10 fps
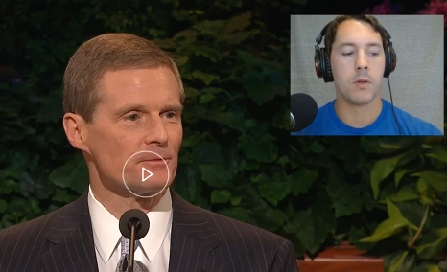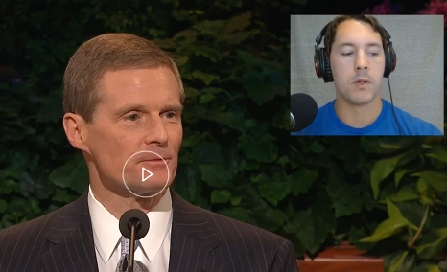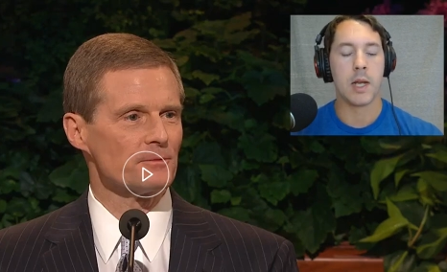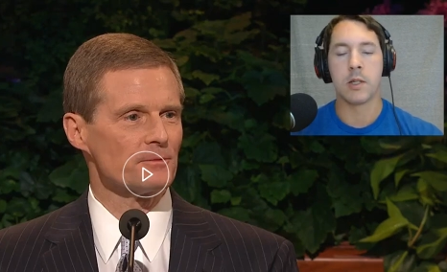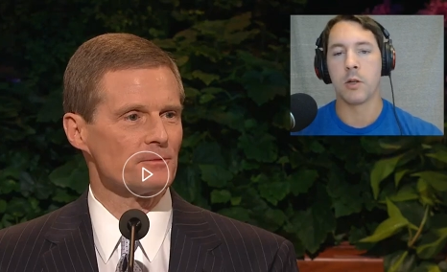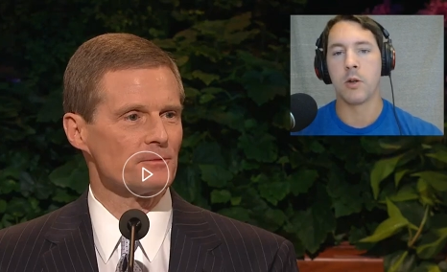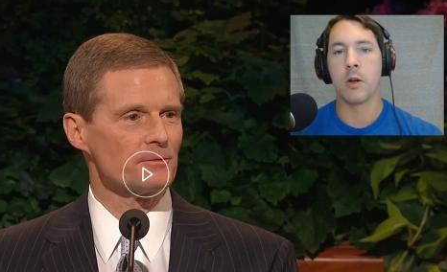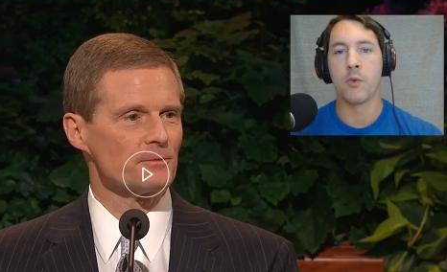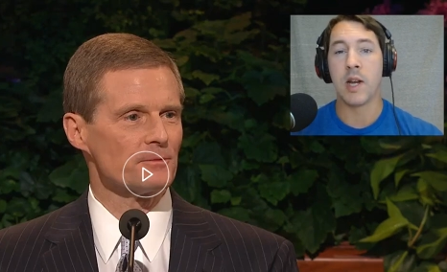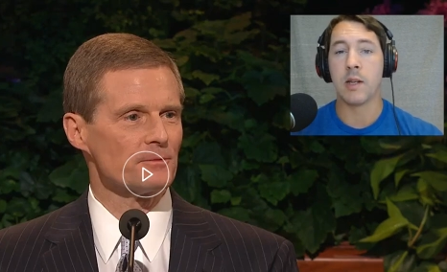Speaker 1: takes a
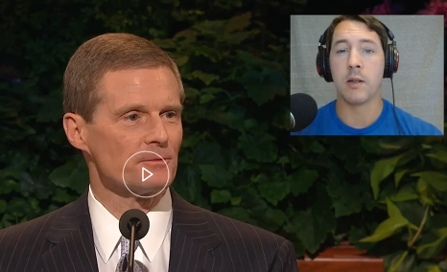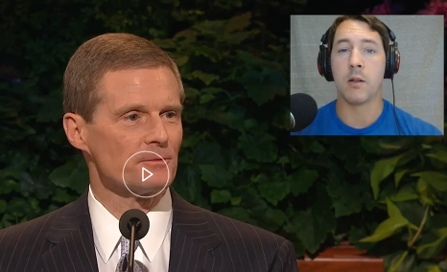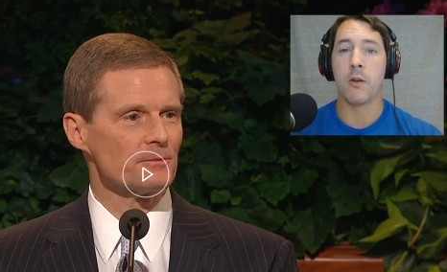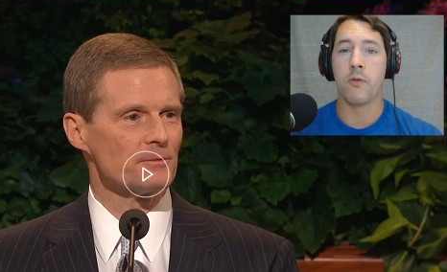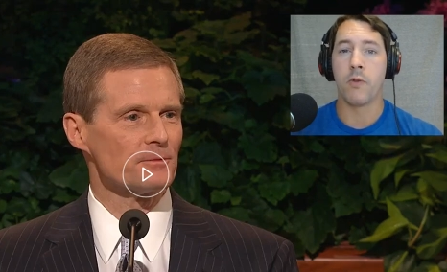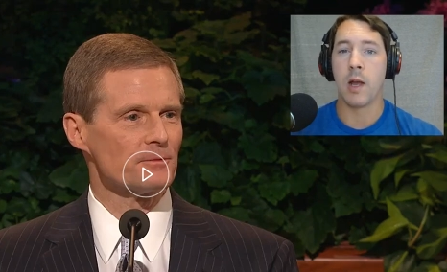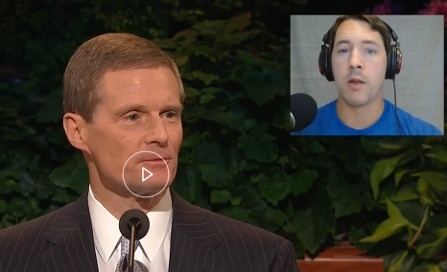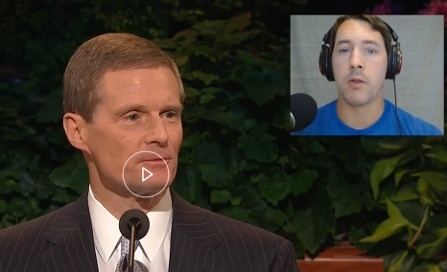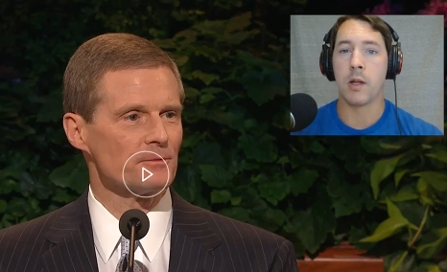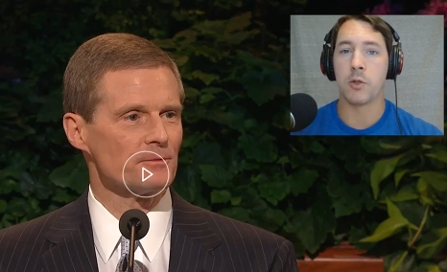great deal of
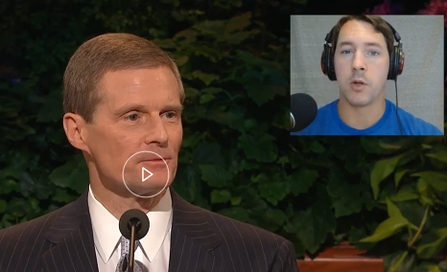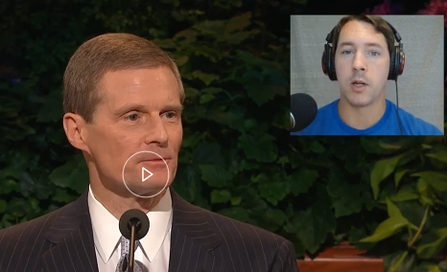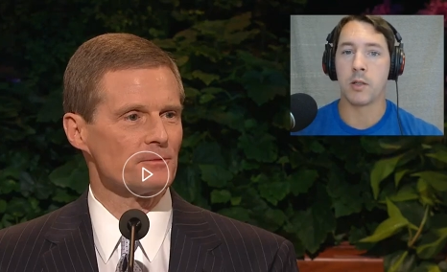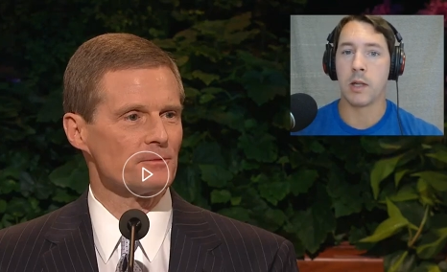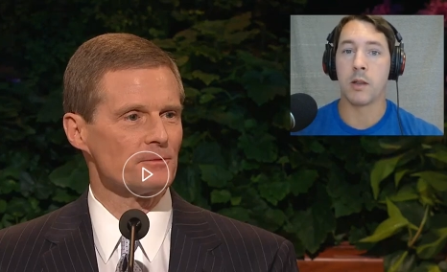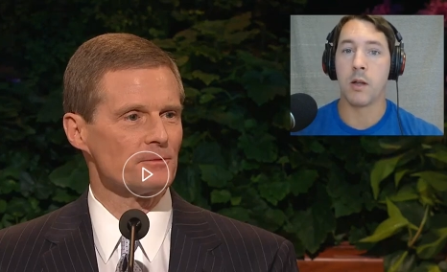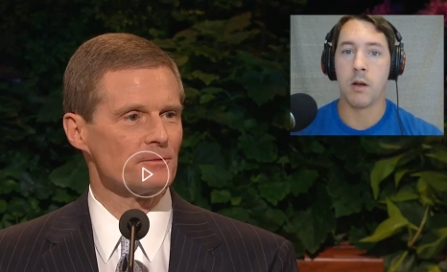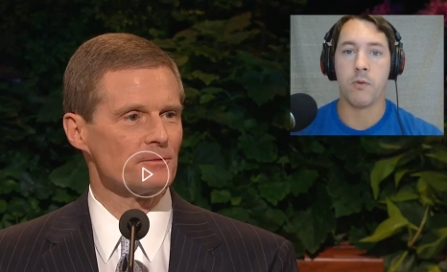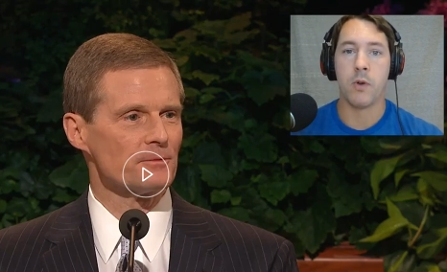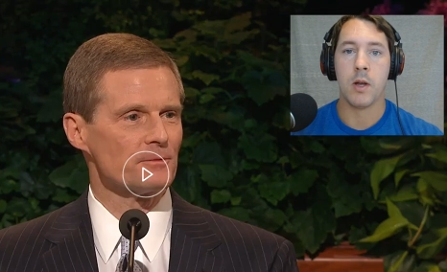faith and trust and
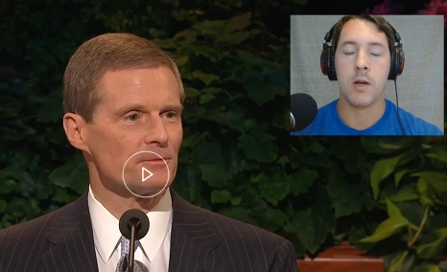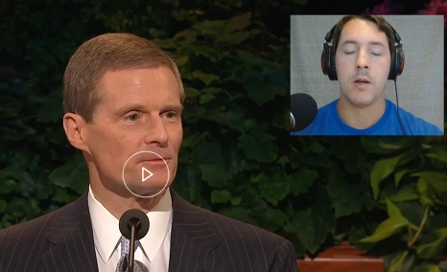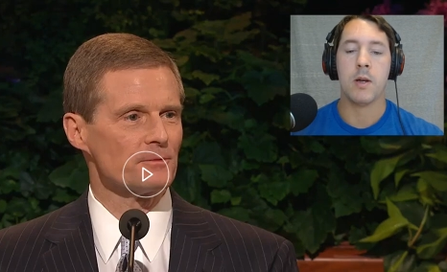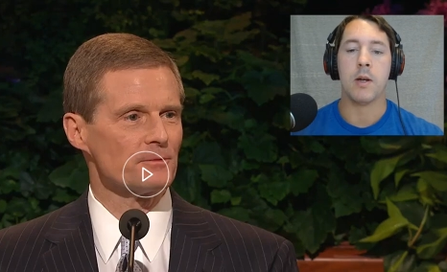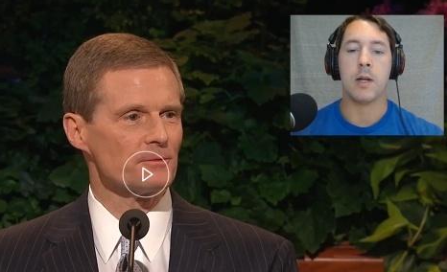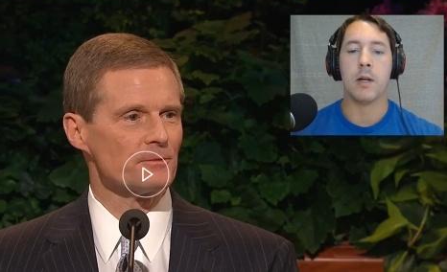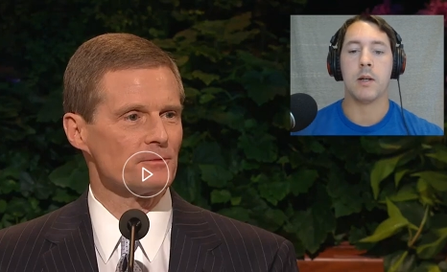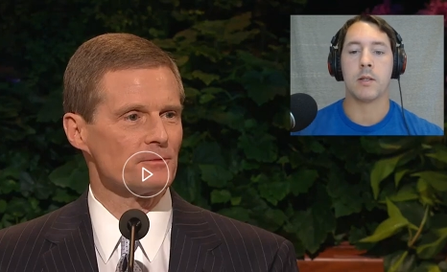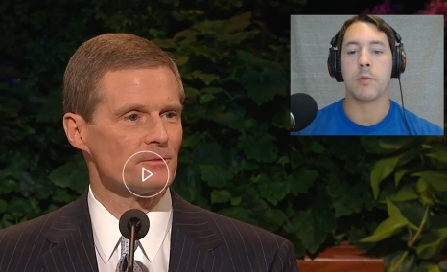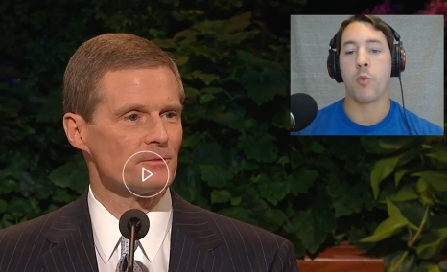love
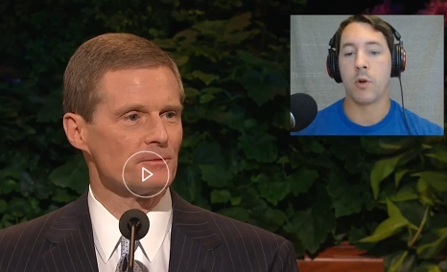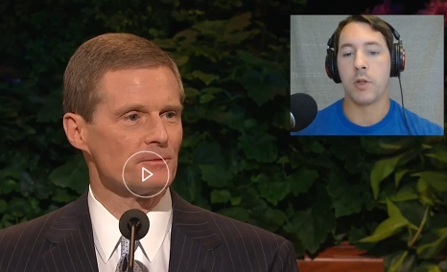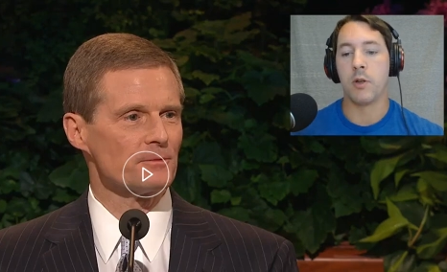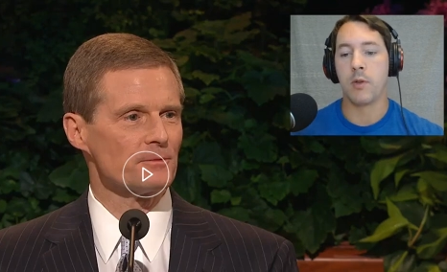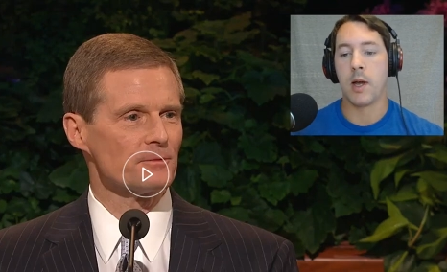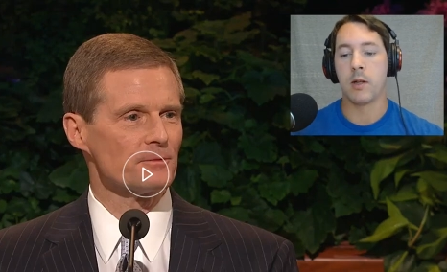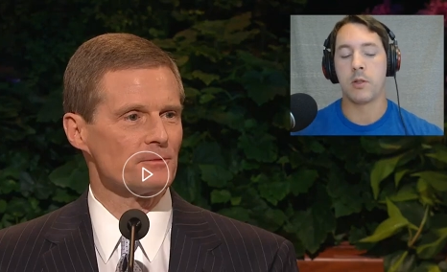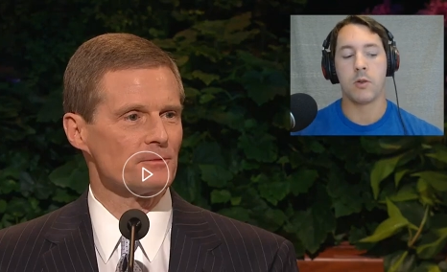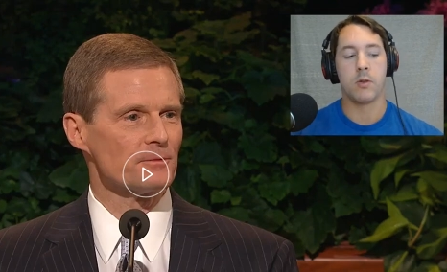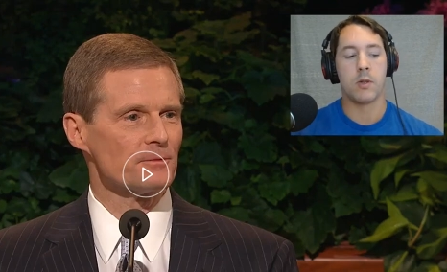and support to do that.
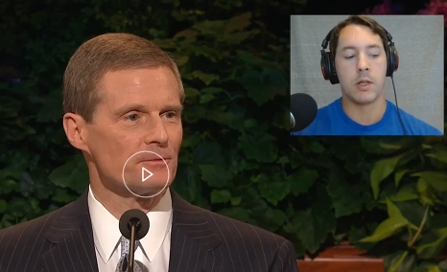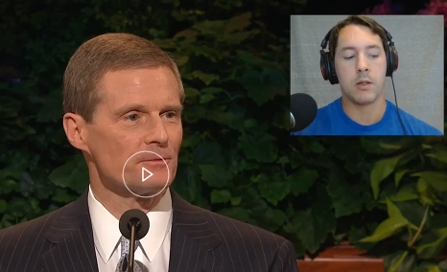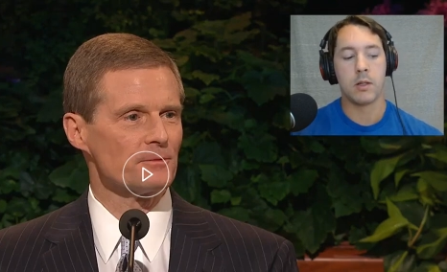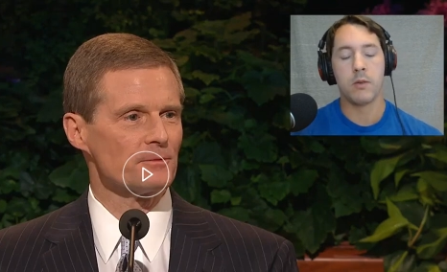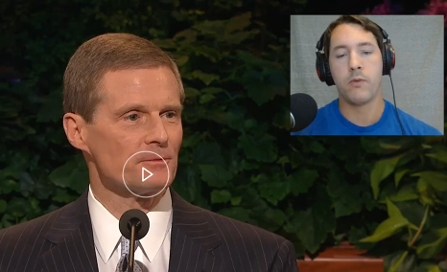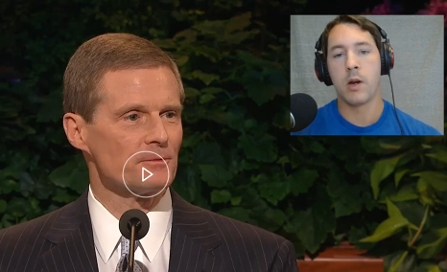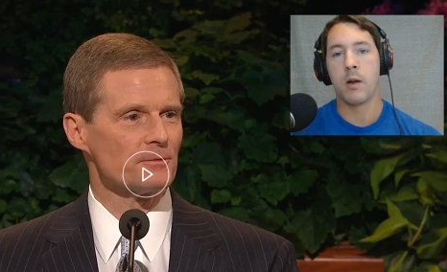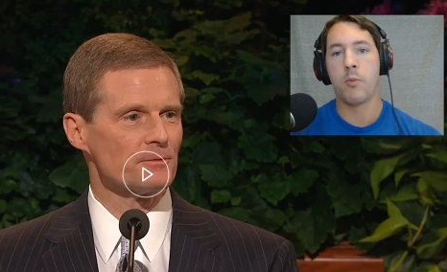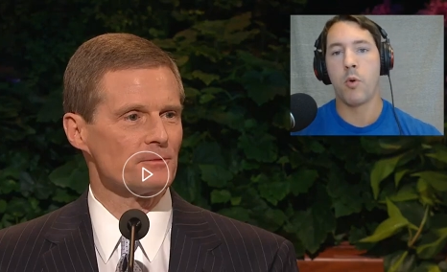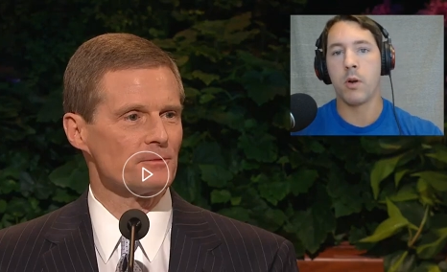So that's a
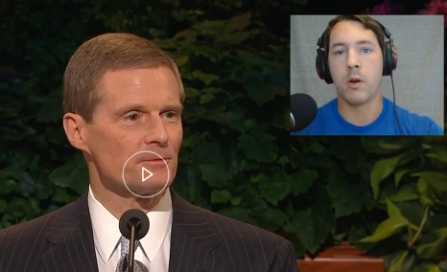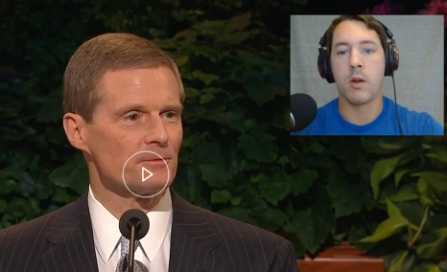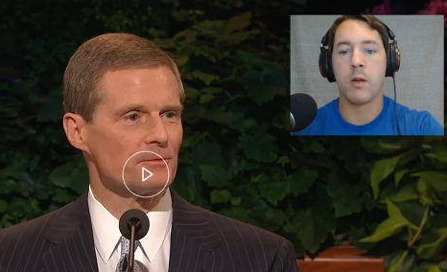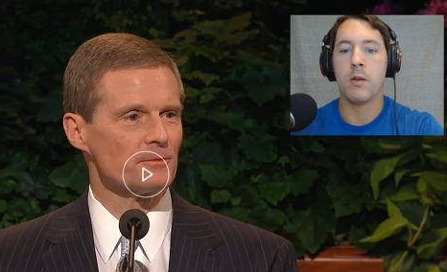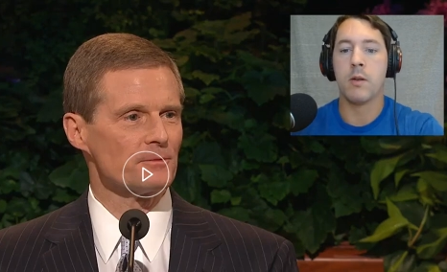very important